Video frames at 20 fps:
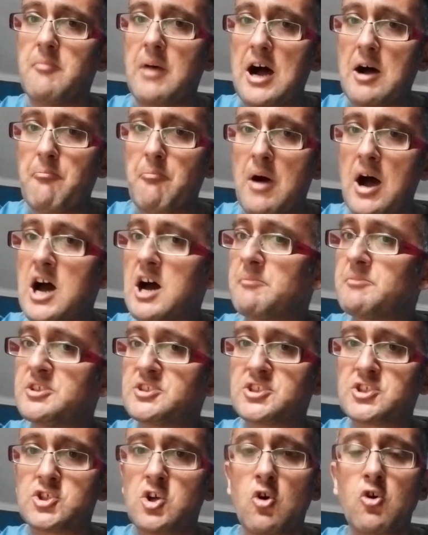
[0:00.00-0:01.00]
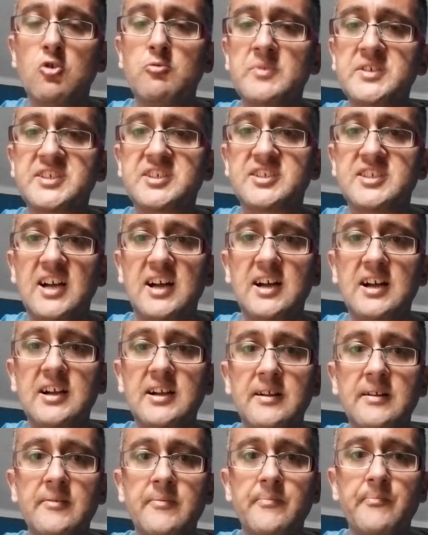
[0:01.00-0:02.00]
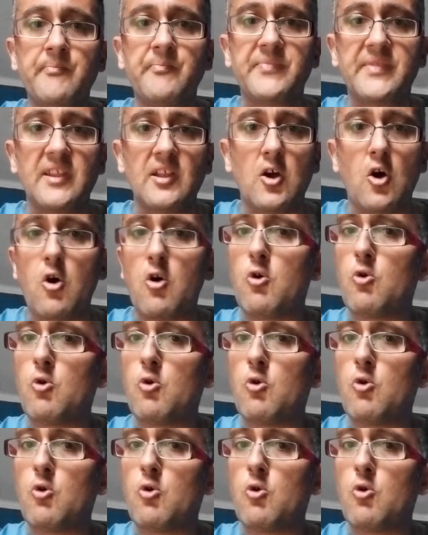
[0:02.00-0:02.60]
my mama told me, son,